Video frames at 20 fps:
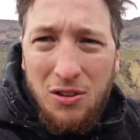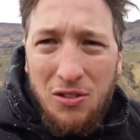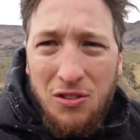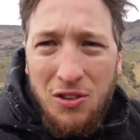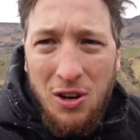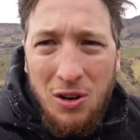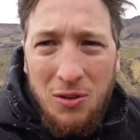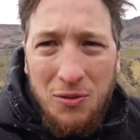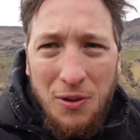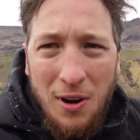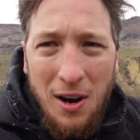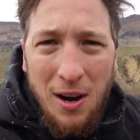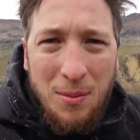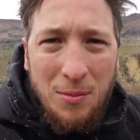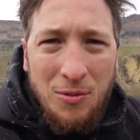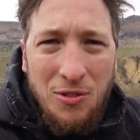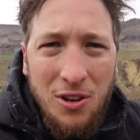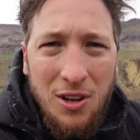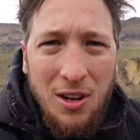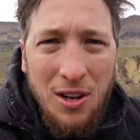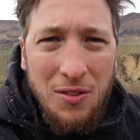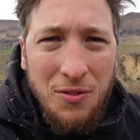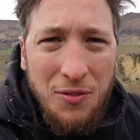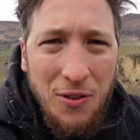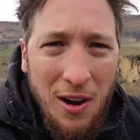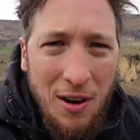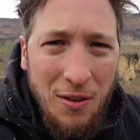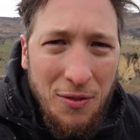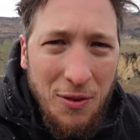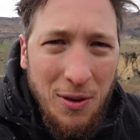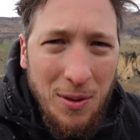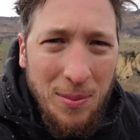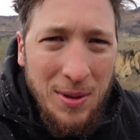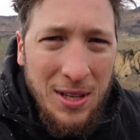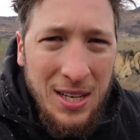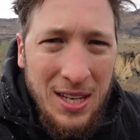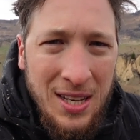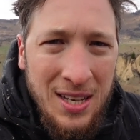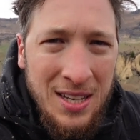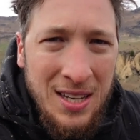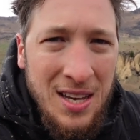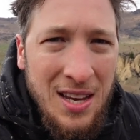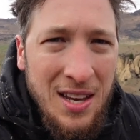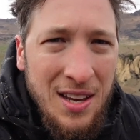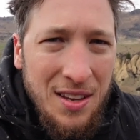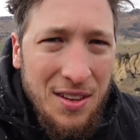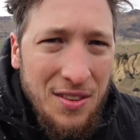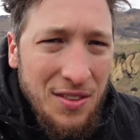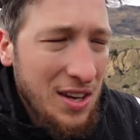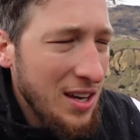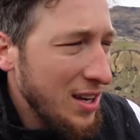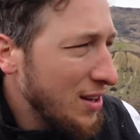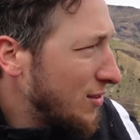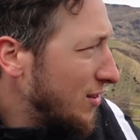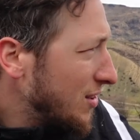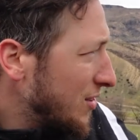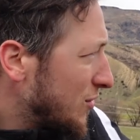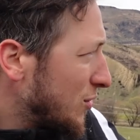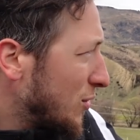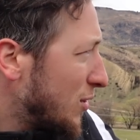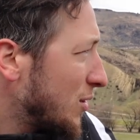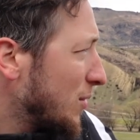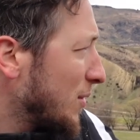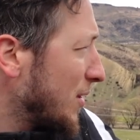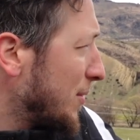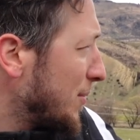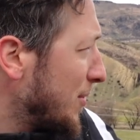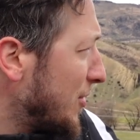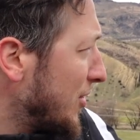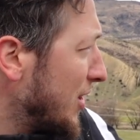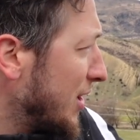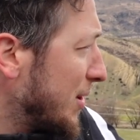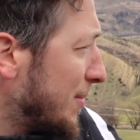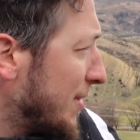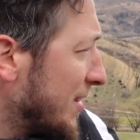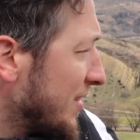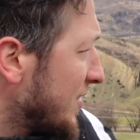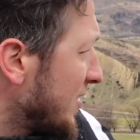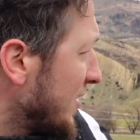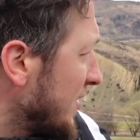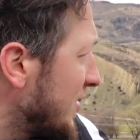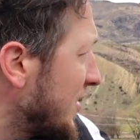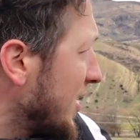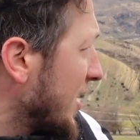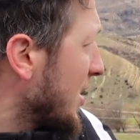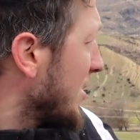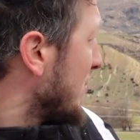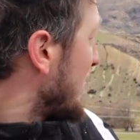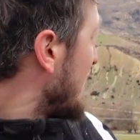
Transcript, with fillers: snow farm, so not far from the skiing resort where the Merino Muster is taking